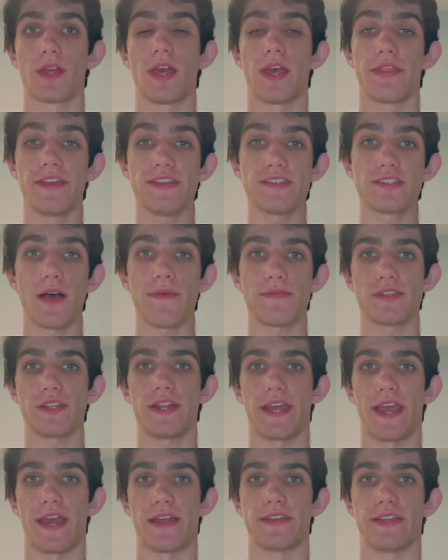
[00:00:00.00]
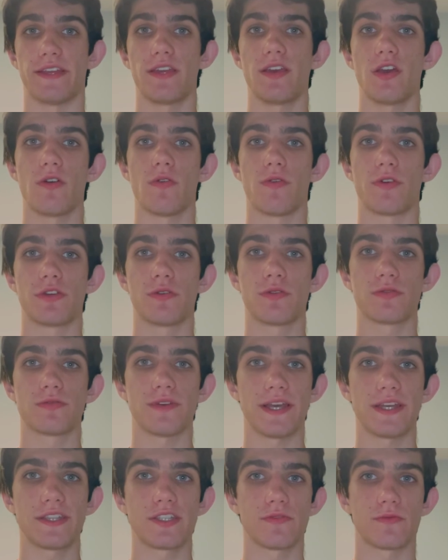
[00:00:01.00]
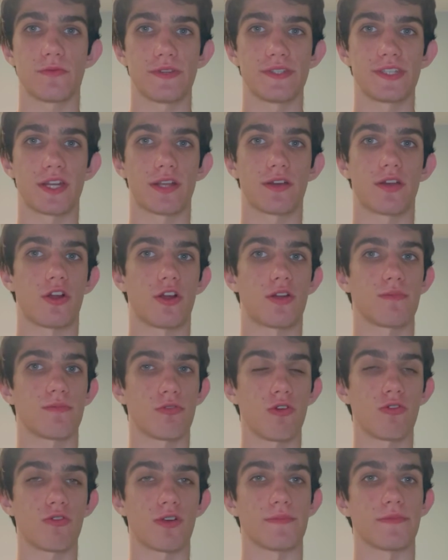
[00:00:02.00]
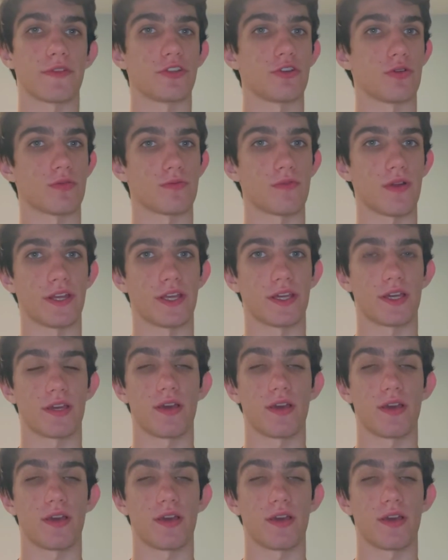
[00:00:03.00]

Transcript: This comes in handy when you would like to reset a current program that you are running.